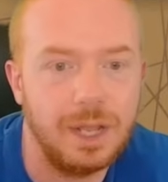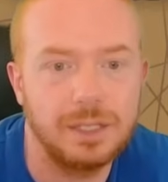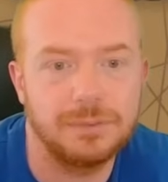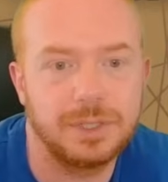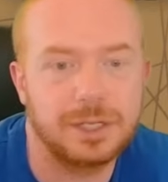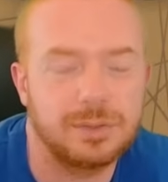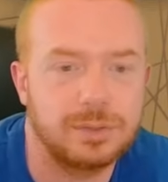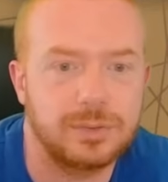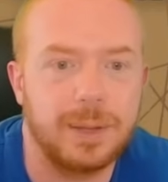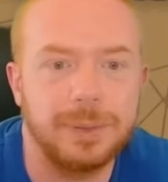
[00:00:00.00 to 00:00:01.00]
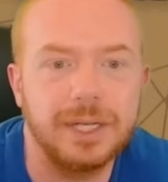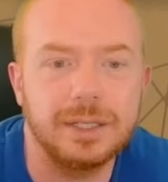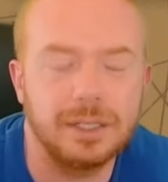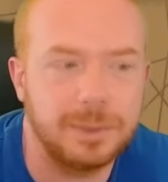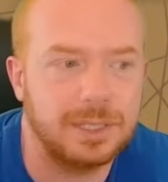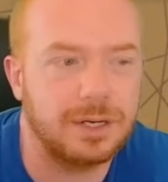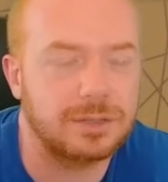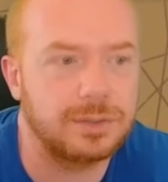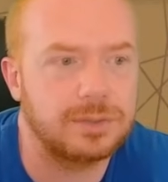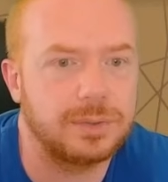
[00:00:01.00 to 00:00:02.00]
I love Dark Souls 3. I played a little bit of
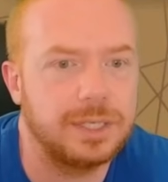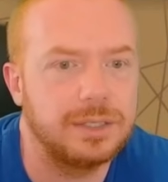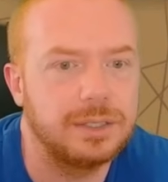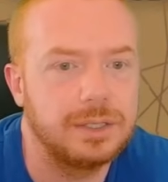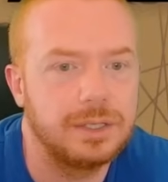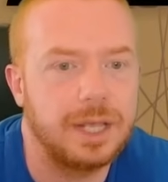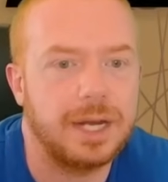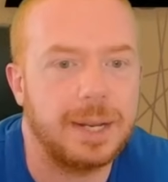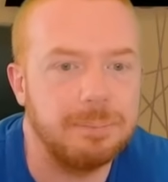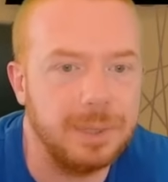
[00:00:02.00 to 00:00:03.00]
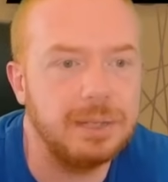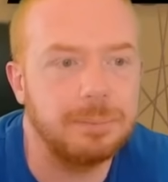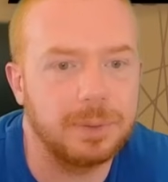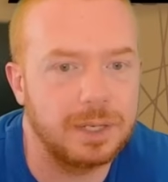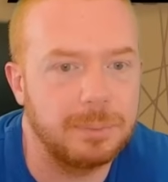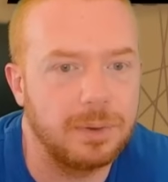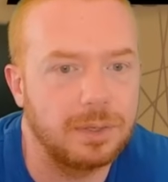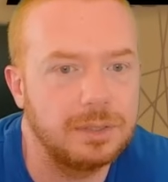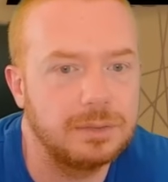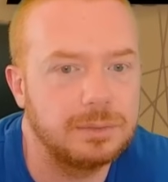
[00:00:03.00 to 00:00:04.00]
Dark Souls 3 and I beat
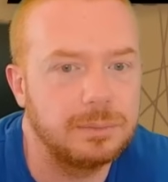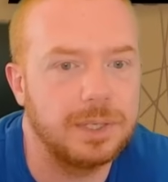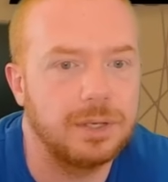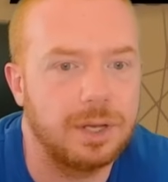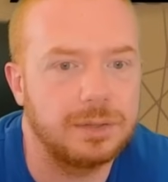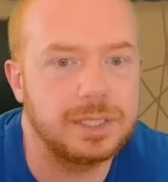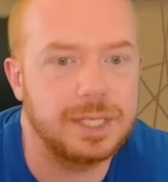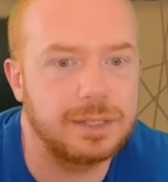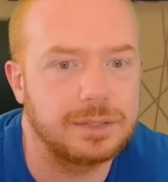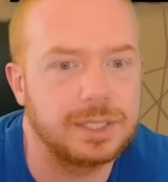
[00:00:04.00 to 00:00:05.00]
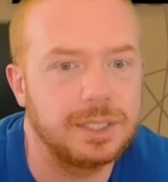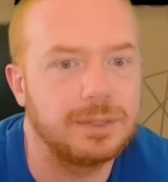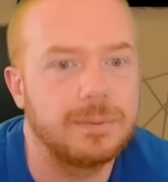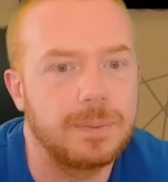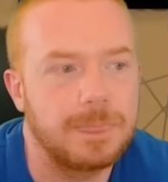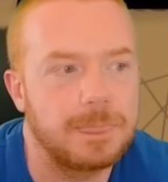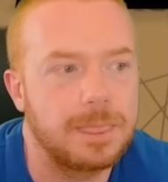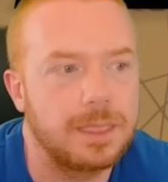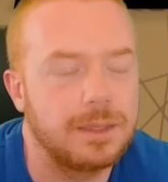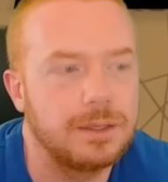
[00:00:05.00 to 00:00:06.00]
Bloodborne, but not the DLC.
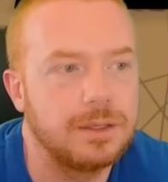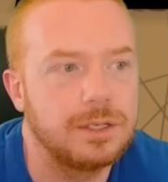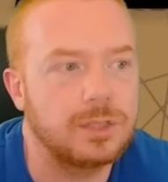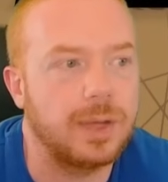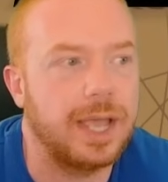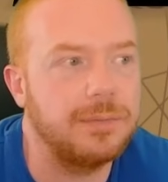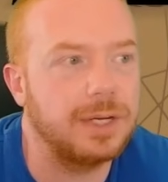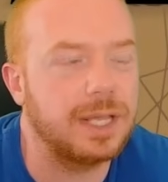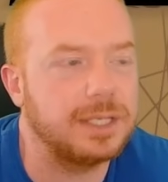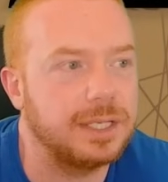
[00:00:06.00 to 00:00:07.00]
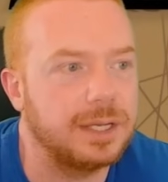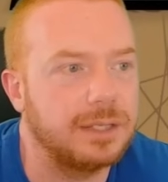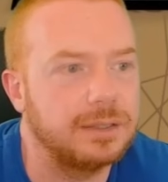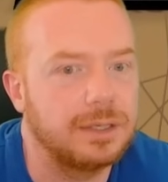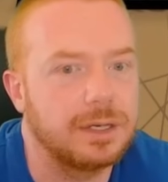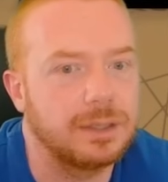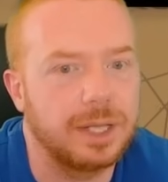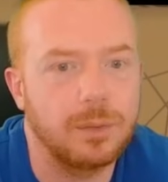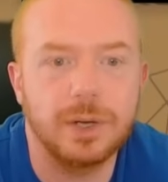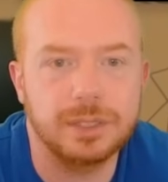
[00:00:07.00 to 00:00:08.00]
So I have an idea on
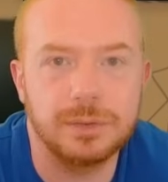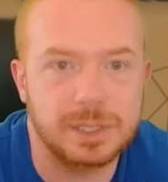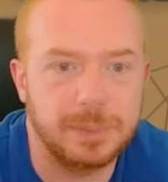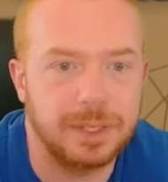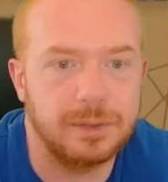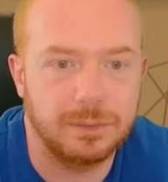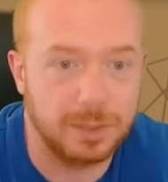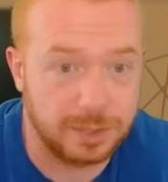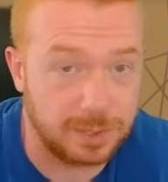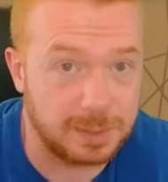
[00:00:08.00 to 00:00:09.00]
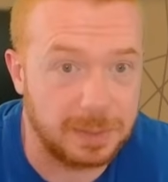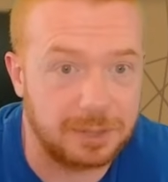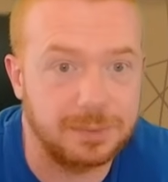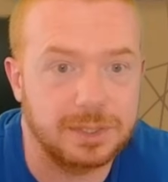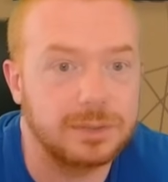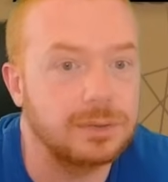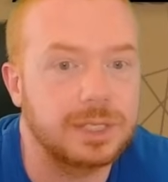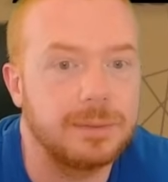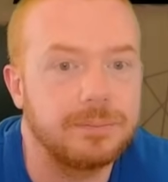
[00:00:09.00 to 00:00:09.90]
like what to experience, what to expect with a Souls